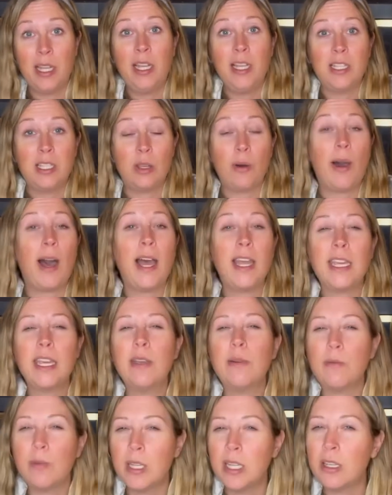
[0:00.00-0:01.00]
So I
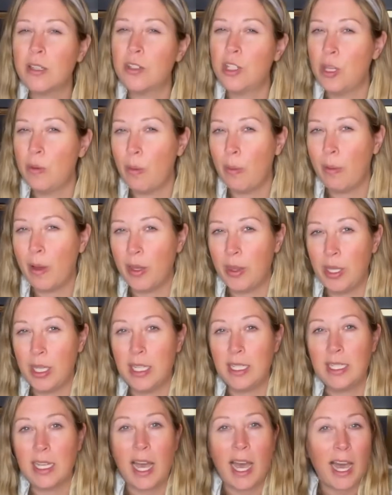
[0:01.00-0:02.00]
get real cheap about
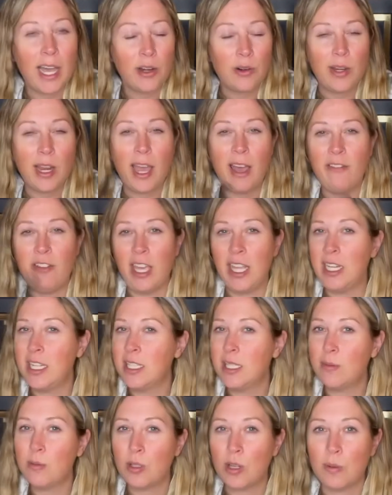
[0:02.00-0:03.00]
these. I don't have any
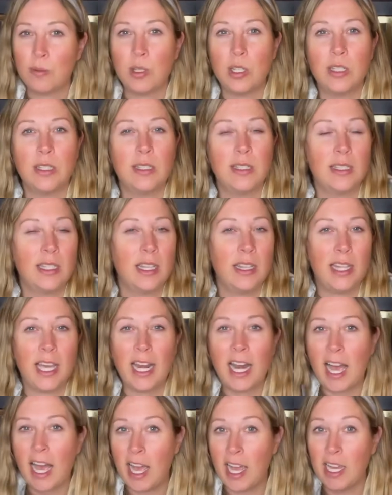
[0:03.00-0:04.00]
subscriptions that
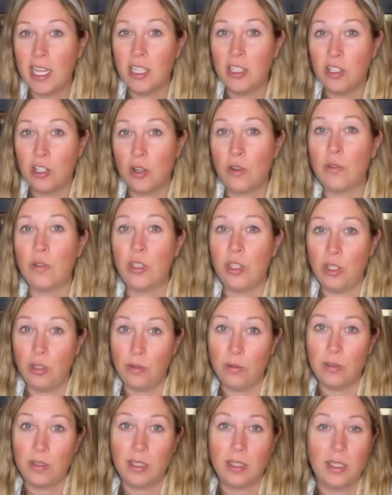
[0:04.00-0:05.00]
I don't
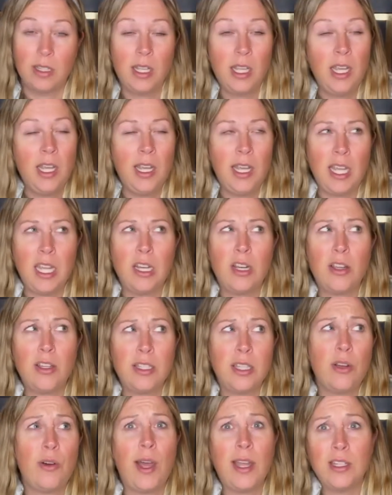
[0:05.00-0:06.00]
use. And also,
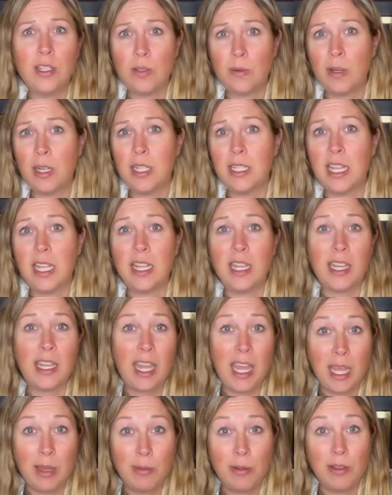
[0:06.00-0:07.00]
I just want to say that
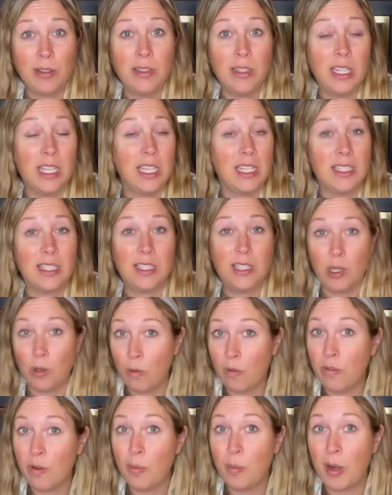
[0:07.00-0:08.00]
cable is so
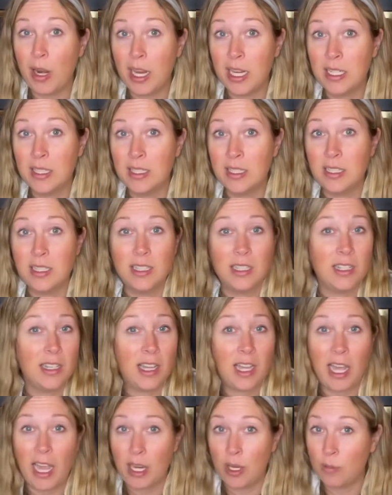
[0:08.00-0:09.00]
overpriced.
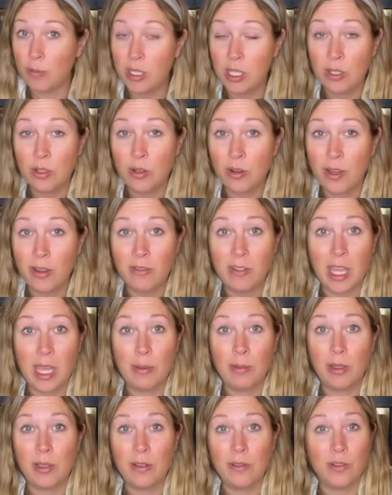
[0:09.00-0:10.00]
I hope that you don't have
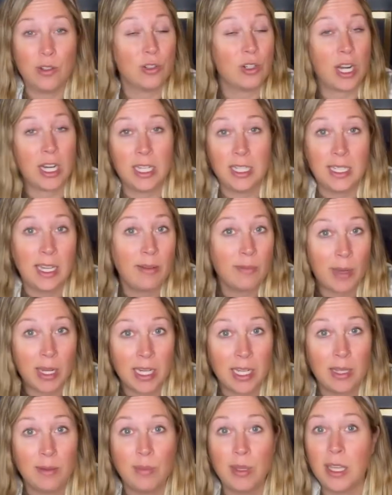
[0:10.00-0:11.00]
cable if you're trying to save
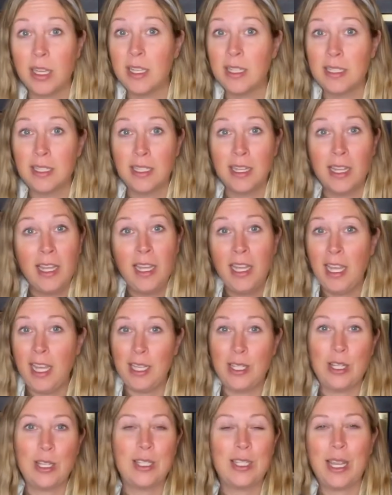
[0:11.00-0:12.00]
money, because
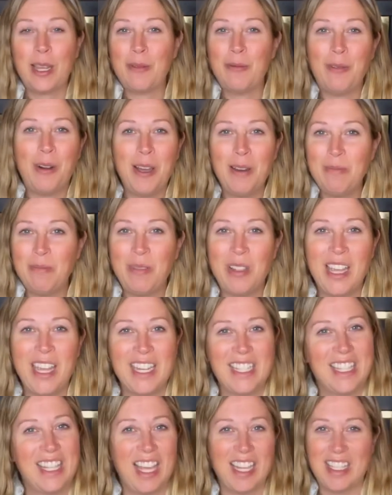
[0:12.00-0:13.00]
it's just like one
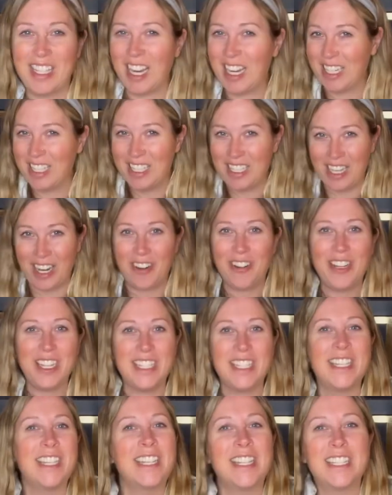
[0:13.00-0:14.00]
place that's like so
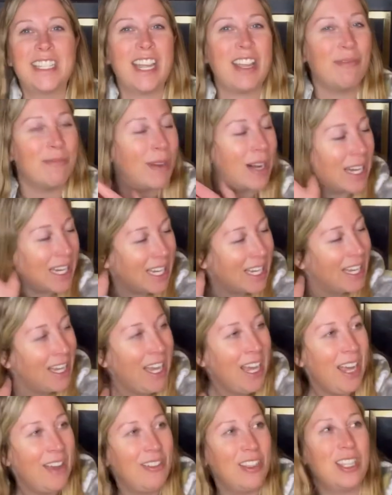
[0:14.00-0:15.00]
easy to save money. I
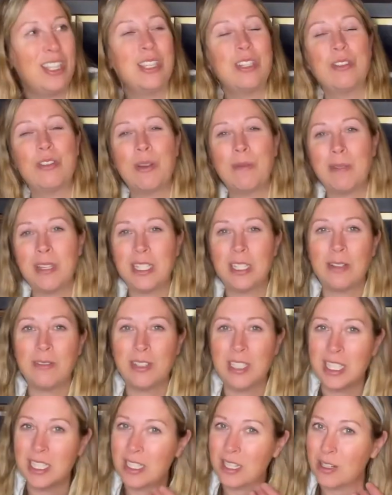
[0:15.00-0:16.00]
feel like the streaming
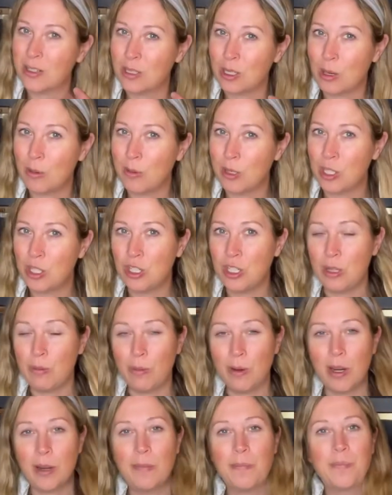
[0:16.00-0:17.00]
services are so much
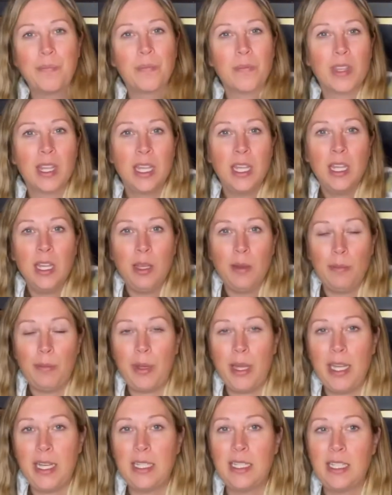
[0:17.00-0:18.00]
cheaper.
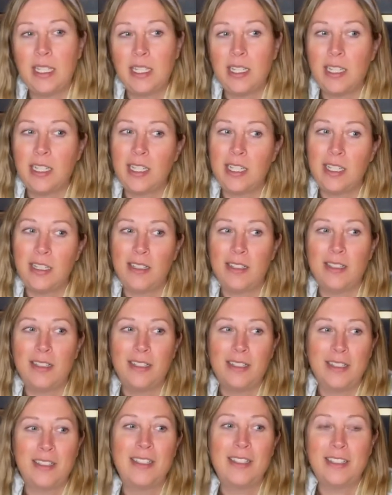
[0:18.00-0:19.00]
But
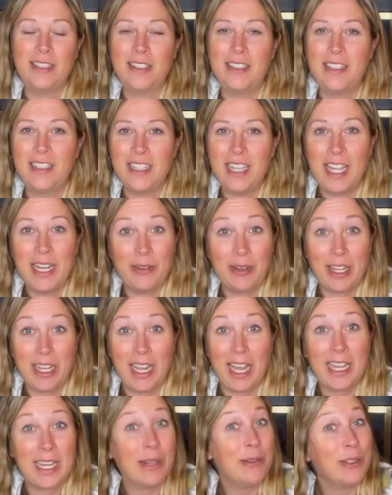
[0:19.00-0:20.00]
anyway,
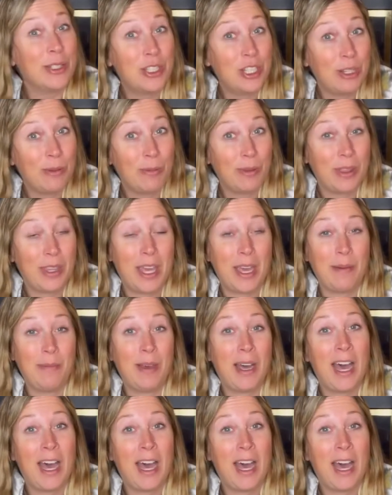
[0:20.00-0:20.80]
I get real cheap with them.